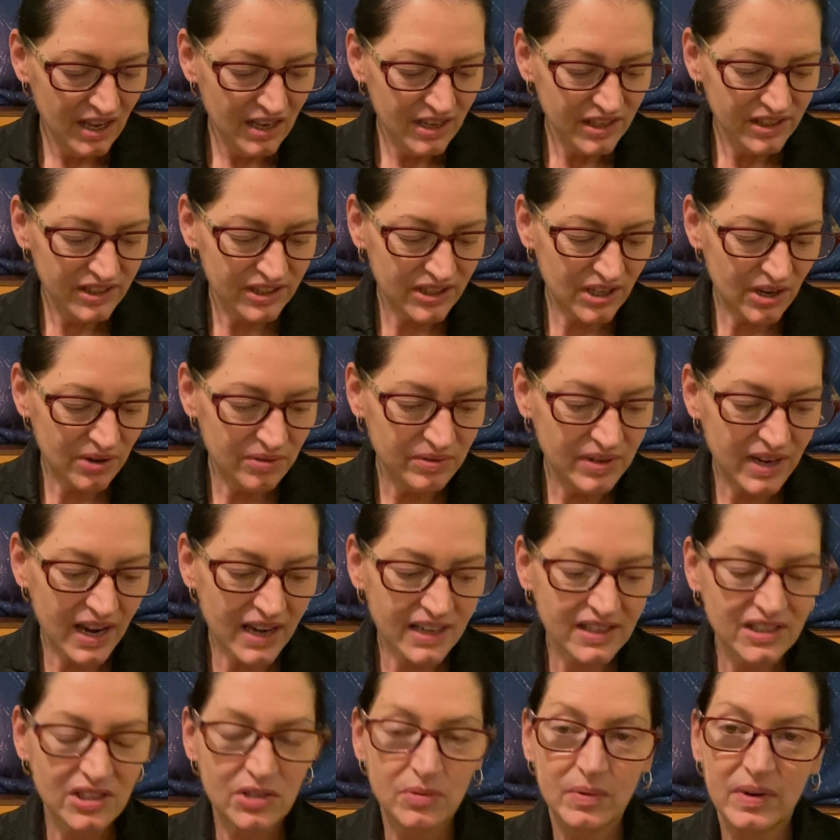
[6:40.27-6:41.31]
So
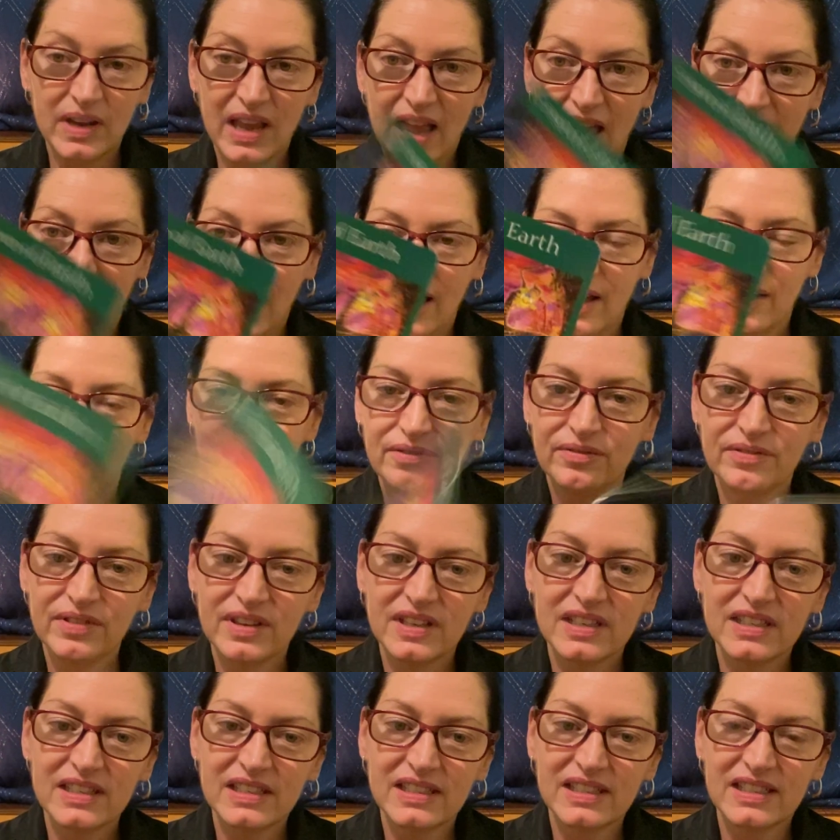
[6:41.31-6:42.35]
next we have
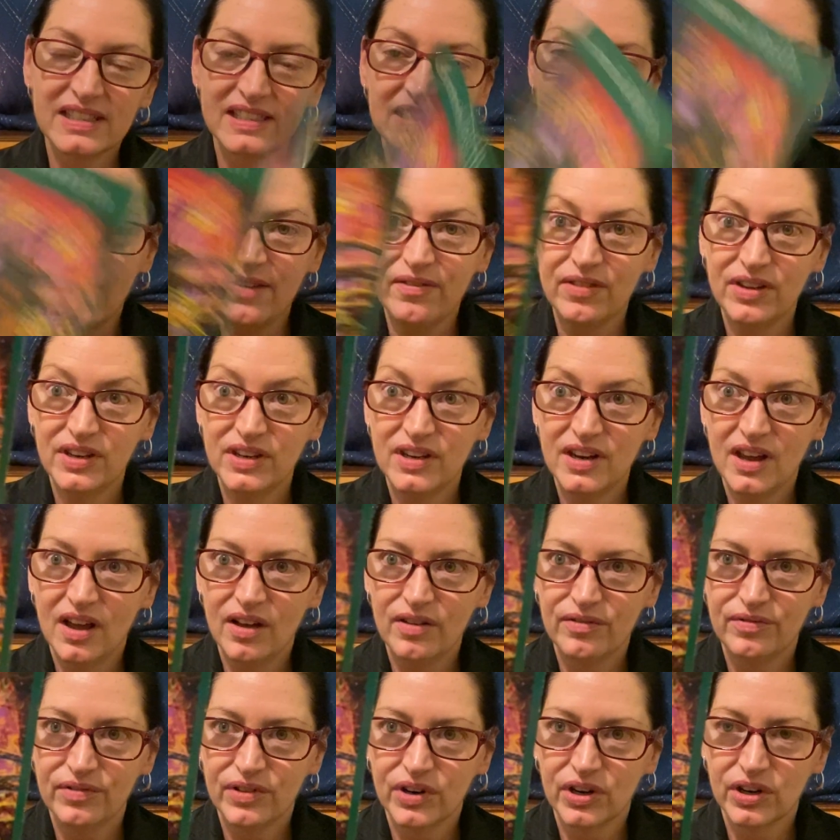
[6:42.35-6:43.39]
7
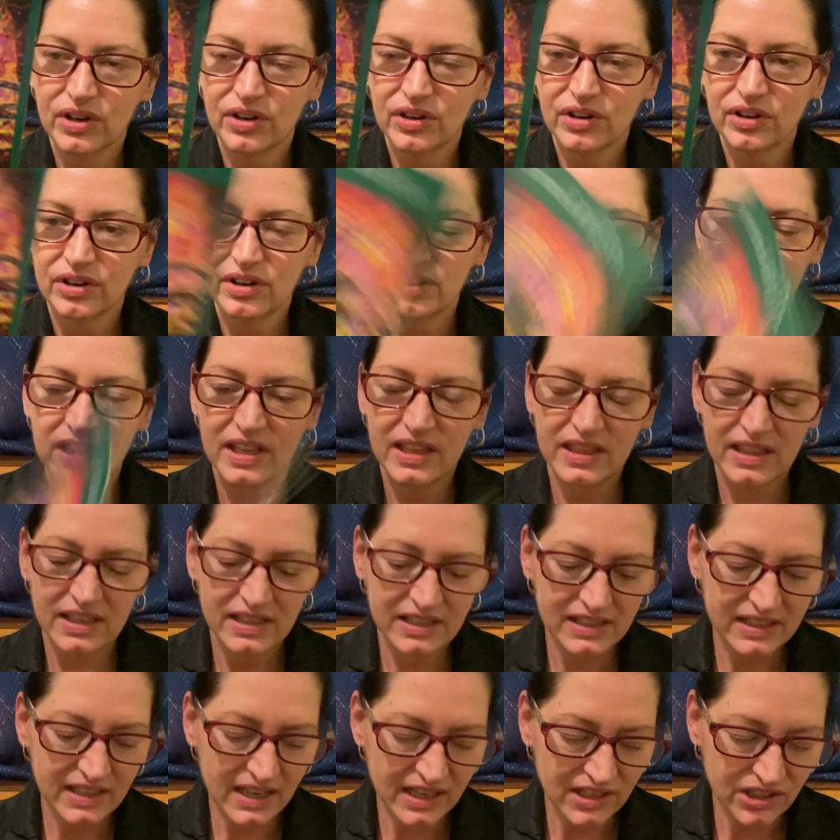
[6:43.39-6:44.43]
of Earth, and
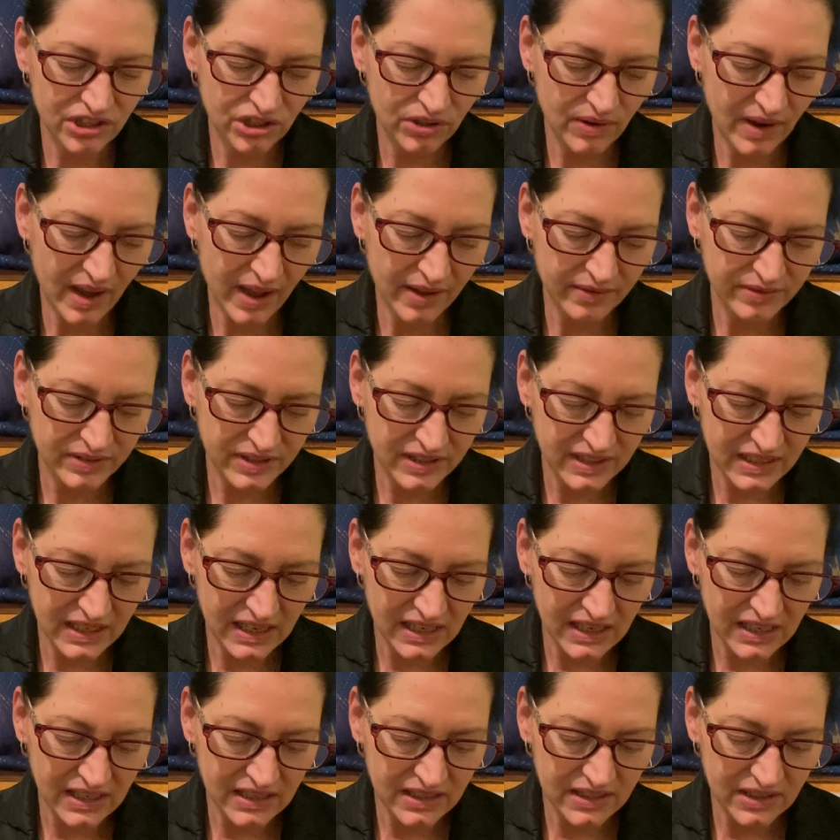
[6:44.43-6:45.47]
this says you have
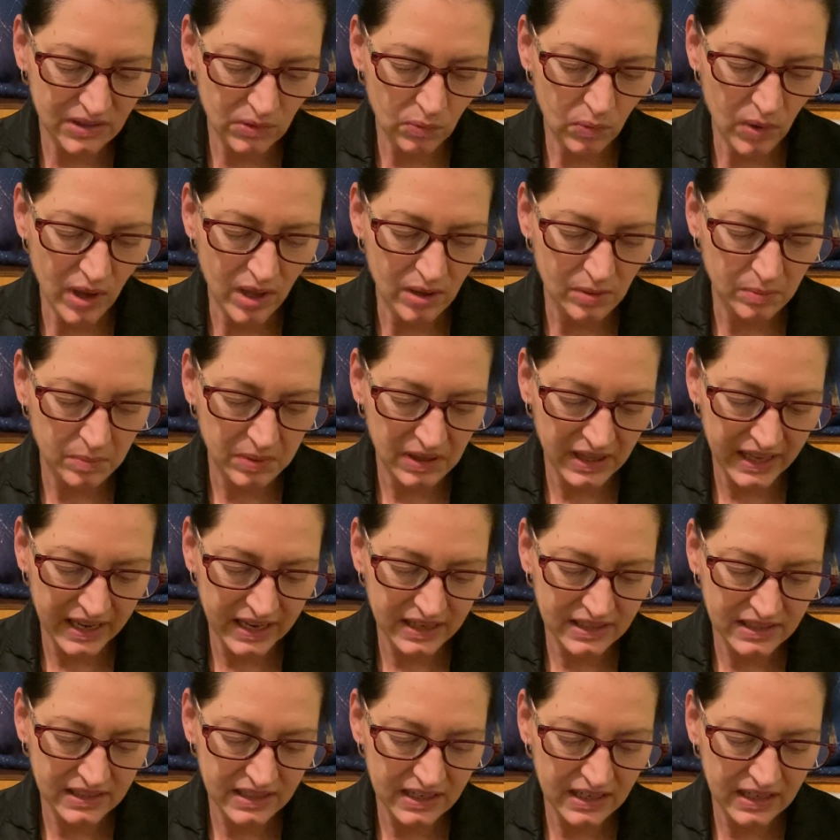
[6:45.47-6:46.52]
seeds well
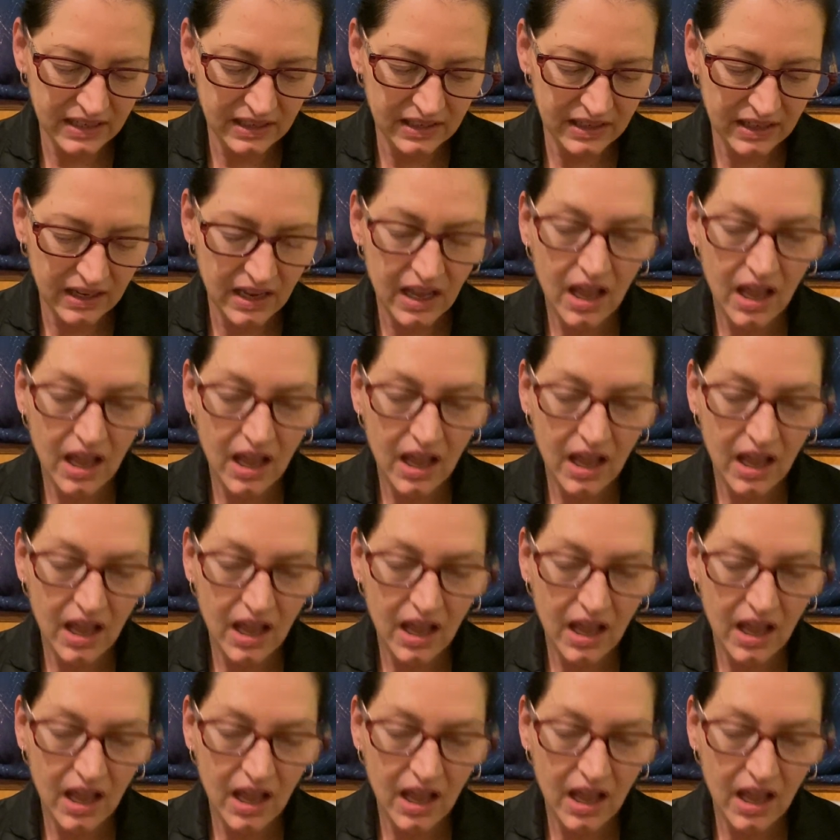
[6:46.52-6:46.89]
planted.